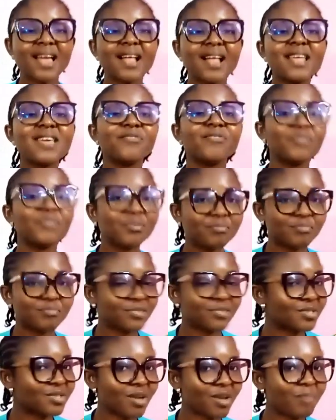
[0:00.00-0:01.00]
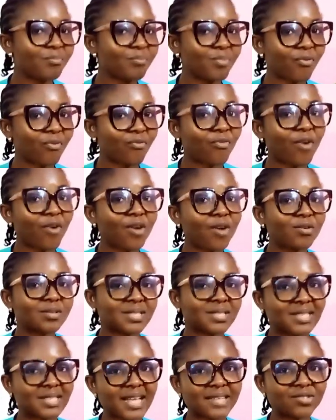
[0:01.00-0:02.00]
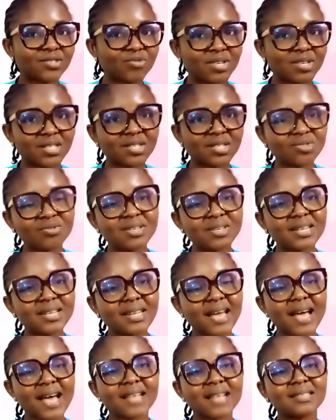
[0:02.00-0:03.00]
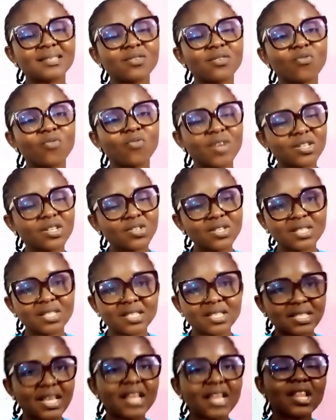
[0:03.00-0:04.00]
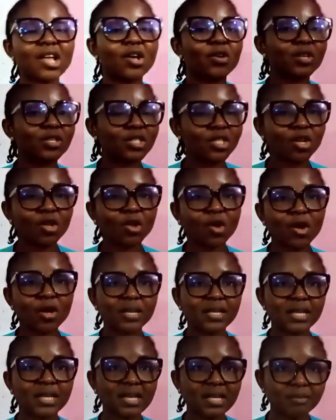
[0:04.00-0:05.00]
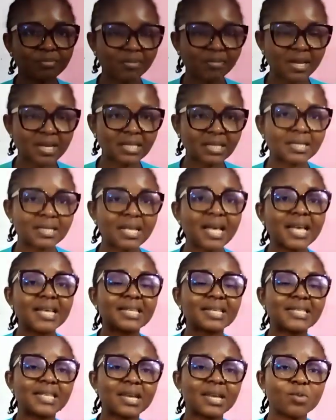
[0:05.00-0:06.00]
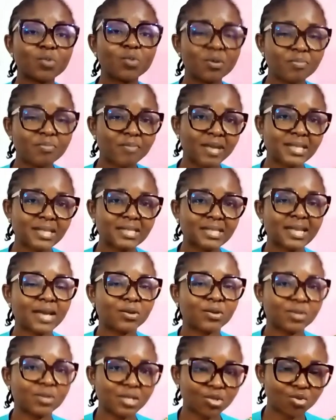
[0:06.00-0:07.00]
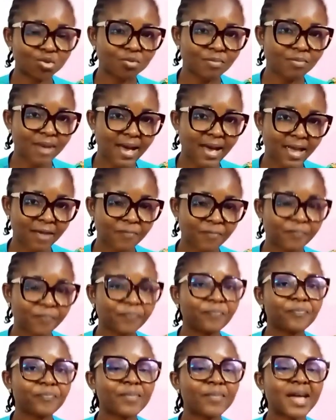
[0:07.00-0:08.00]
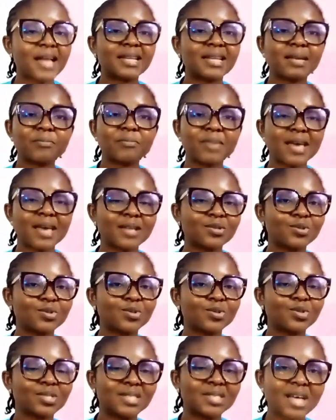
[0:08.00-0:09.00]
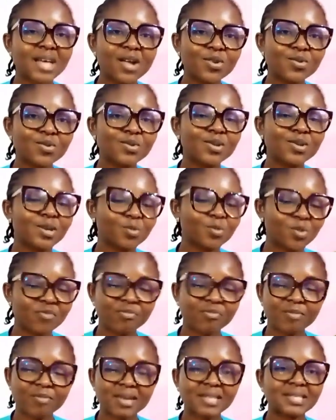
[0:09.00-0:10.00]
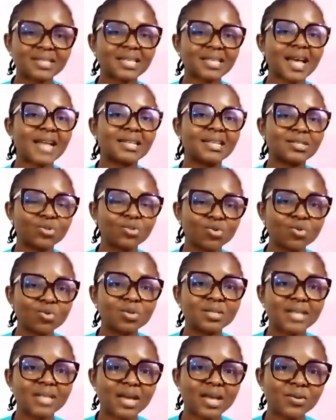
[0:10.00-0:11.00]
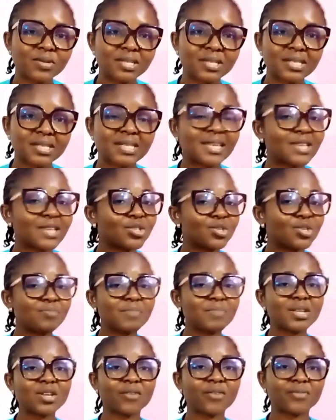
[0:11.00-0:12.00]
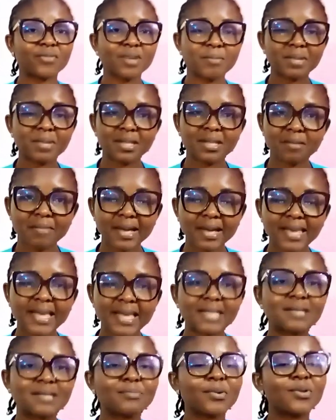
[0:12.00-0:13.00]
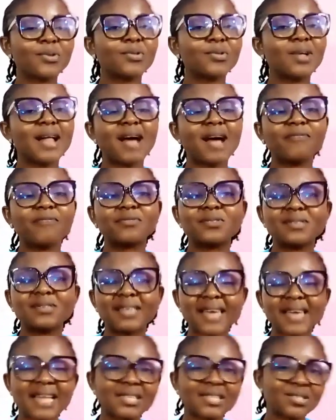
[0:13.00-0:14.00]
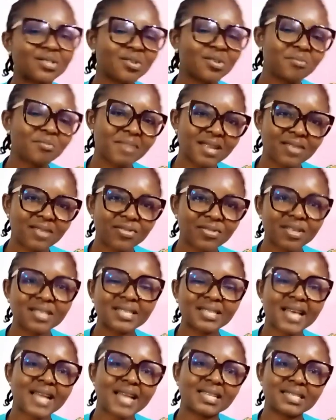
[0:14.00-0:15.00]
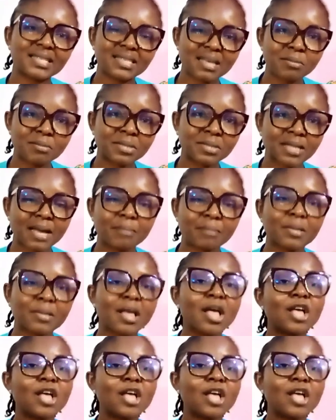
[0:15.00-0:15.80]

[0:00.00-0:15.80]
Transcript: Even some before you start registering as a fashion designer or a tailor in any place, the equipment that you need to buy. And I'm here to tell you the equipment and the tools that you need. There's so many of them in the market, but you don't have to get so many things at the same time.